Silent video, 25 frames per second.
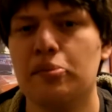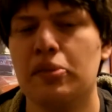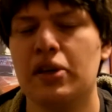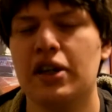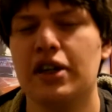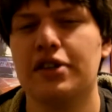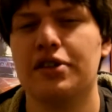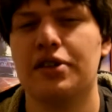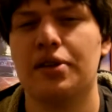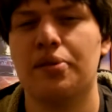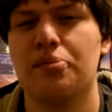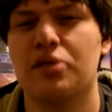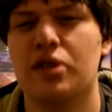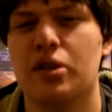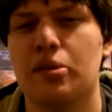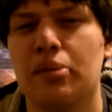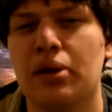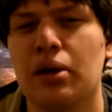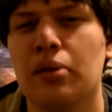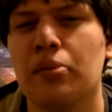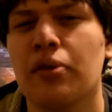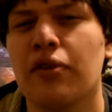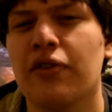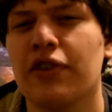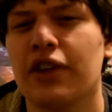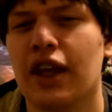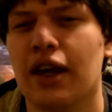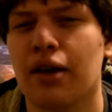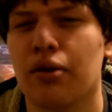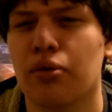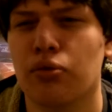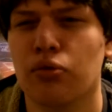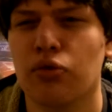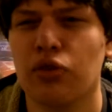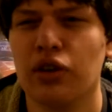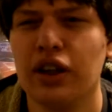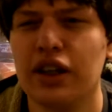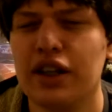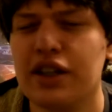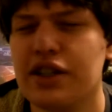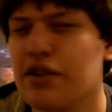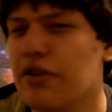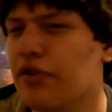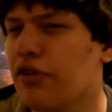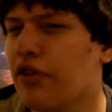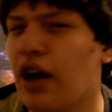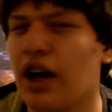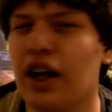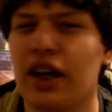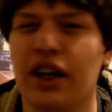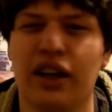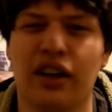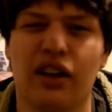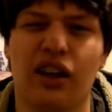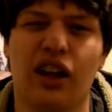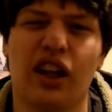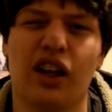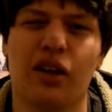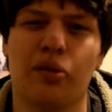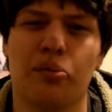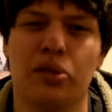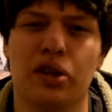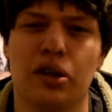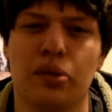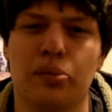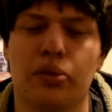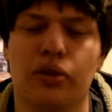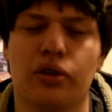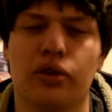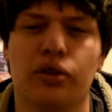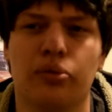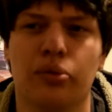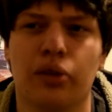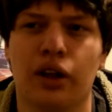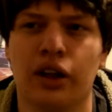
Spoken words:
Peak seems to be a movie that really divided a lot of people.